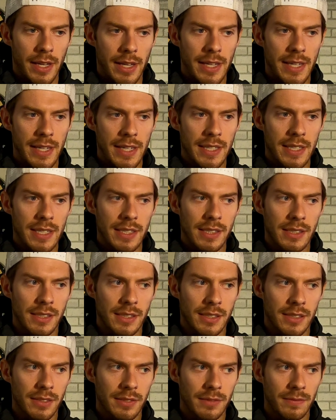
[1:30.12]

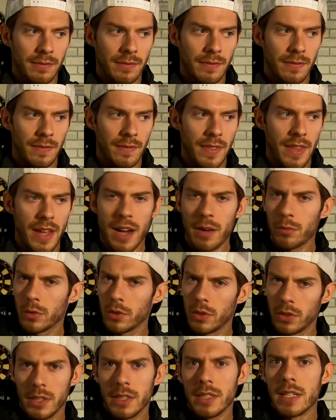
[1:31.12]
is not
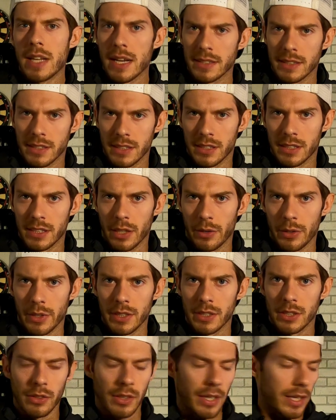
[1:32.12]
really
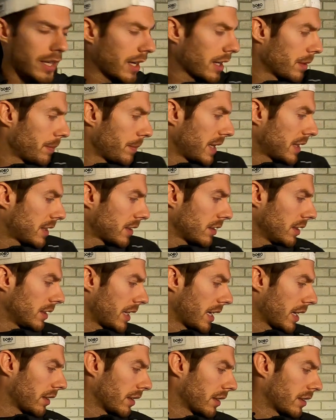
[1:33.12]
necessary. So like I can basically
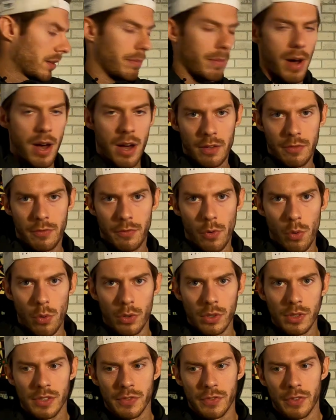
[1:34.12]
take like the Mach
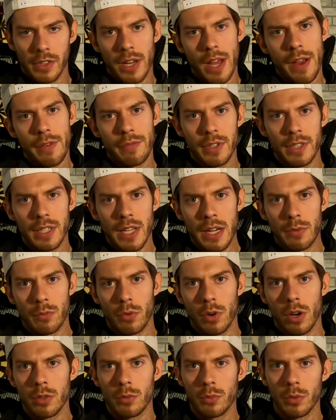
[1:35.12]
4s for an everyday
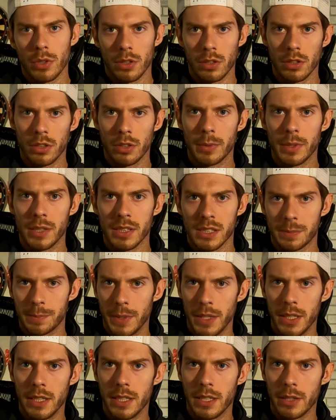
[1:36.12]
run with a little bit of
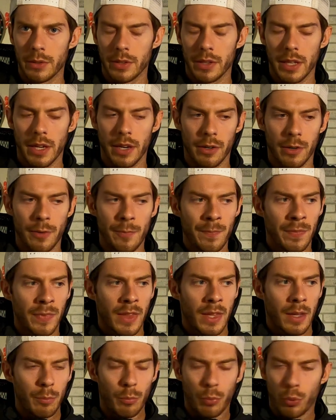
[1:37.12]
speed here and there
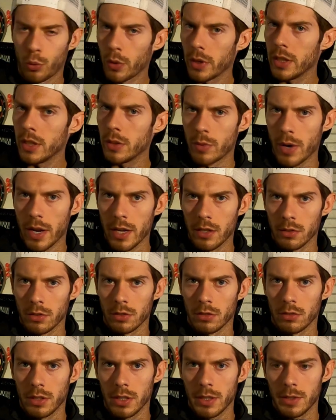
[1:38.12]
pretty
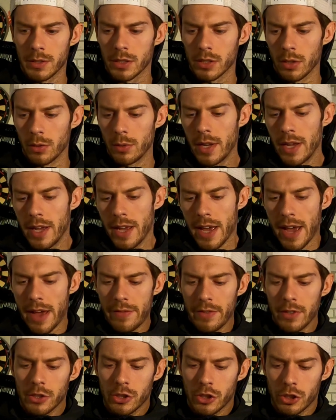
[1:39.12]
regularly. So
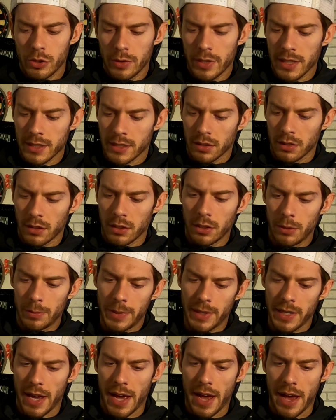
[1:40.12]
having a shoe that's a little
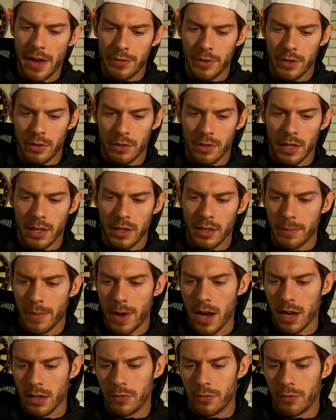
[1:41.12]
bit heavier than the
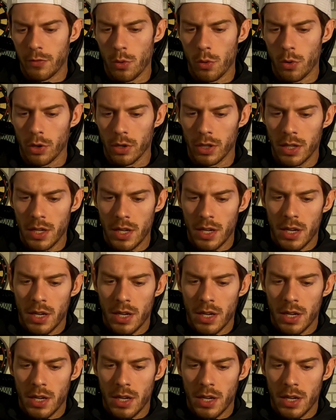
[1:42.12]
Mach 4